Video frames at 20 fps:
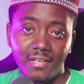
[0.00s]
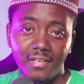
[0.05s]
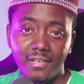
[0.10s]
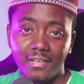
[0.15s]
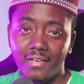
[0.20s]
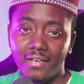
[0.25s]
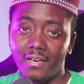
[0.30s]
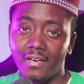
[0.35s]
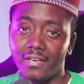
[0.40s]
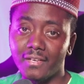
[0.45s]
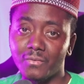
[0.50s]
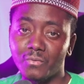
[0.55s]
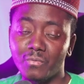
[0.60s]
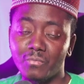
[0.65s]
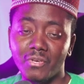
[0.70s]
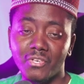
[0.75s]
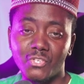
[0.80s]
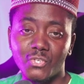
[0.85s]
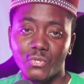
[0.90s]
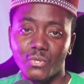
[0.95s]
to
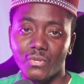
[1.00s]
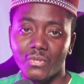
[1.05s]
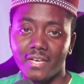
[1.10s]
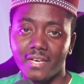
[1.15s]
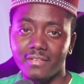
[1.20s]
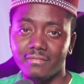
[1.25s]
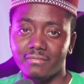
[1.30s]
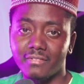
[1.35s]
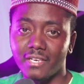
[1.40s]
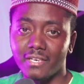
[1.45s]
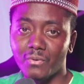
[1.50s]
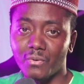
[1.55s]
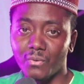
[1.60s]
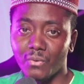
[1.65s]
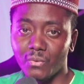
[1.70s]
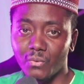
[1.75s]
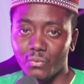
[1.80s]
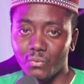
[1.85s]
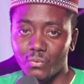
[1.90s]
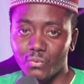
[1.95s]
make sure that I don't
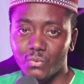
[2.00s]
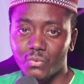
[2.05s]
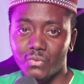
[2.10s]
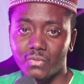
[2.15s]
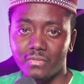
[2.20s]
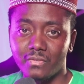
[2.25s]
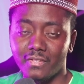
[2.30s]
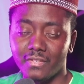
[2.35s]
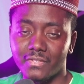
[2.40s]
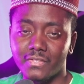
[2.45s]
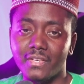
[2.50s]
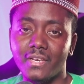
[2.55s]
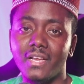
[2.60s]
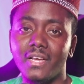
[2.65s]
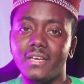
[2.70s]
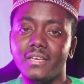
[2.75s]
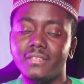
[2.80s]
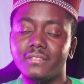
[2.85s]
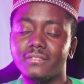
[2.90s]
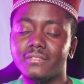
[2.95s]
lose this
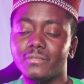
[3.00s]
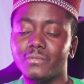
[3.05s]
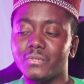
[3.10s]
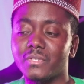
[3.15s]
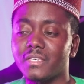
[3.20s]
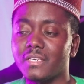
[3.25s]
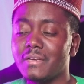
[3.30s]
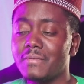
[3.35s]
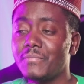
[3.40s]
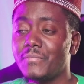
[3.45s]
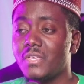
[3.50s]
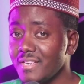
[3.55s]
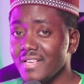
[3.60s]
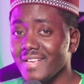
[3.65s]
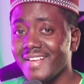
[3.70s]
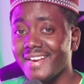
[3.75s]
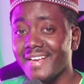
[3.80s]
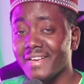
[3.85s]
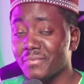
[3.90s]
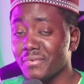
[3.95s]
client. Okay,
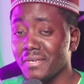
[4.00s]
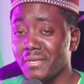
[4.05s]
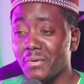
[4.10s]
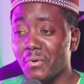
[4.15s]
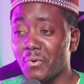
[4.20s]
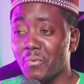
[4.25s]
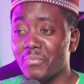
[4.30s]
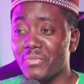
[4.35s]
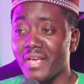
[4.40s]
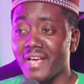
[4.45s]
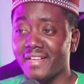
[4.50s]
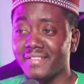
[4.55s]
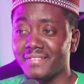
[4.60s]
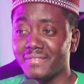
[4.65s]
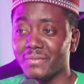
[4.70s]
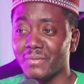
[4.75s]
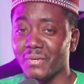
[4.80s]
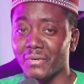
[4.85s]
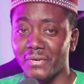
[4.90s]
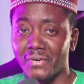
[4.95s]
and I really hope that
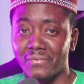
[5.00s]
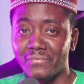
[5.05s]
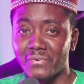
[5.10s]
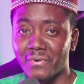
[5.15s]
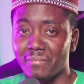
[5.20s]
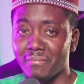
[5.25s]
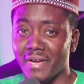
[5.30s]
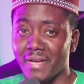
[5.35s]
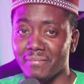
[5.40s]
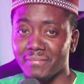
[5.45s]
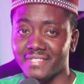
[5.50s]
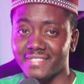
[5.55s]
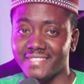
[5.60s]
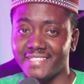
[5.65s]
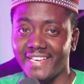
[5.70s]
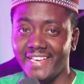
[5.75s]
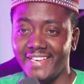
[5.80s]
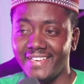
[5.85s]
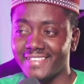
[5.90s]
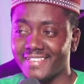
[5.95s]
you learn from my
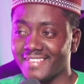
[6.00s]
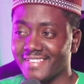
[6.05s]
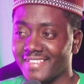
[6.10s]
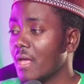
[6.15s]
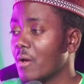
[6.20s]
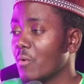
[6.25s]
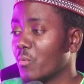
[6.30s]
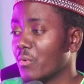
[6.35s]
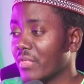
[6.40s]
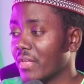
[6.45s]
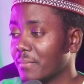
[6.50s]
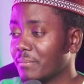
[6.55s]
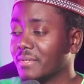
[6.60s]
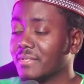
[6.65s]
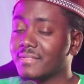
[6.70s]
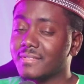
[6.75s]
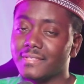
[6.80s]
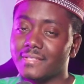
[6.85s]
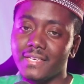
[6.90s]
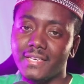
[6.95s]
mistake. With that being
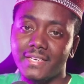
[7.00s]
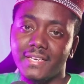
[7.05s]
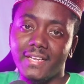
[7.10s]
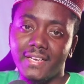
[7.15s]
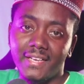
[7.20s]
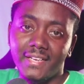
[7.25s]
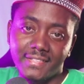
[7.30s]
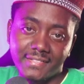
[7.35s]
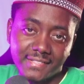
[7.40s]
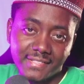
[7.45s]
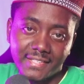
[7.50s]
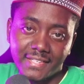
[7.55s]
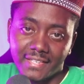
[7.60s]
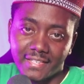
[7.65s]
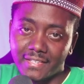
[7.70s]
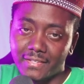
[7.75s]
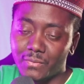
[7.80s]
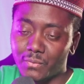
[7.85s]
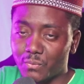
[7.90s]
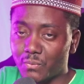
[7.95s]
said, let's get
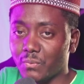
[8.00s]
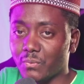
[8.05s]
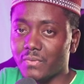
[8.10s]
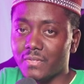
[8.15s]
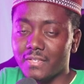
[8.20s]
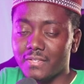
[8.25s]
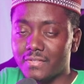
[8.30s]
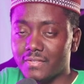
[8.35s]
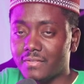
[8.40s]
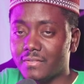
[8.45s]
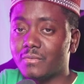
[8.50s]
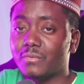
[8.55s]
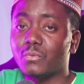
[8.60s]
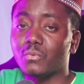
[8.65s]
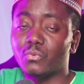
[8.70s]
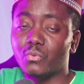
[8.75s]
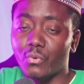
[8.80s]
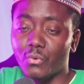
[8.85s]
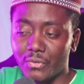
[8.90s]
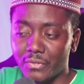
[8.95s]
into this
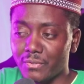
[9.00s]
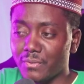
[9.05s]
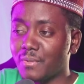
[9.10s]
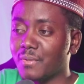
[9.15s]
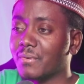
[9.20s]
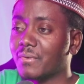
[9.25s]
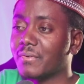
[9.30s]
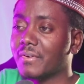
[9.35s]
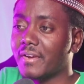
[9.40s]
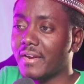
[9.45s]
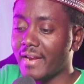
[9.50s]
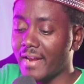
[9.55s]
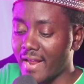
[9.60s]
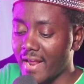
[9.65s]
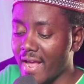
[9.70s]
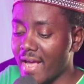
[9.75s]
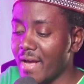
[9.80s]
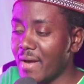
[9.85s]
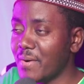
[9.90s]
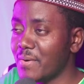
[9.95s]
tutorial
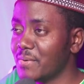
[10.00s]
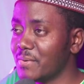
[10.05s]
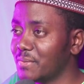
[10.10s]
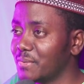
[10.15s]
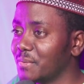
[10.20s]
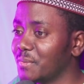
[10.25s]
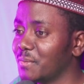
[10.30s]
now.